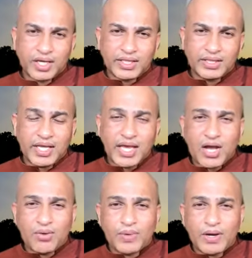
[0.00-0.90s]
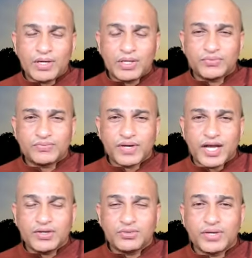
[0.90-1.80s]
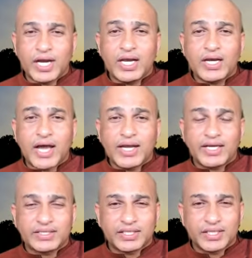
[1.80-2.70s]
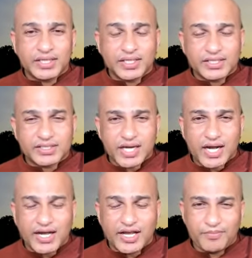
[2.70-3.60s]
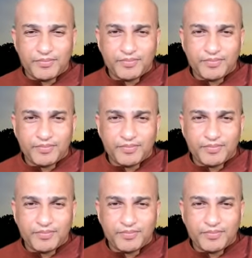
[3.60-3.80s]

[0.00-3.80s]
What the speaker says: And they have power to fly to any direction in the sky.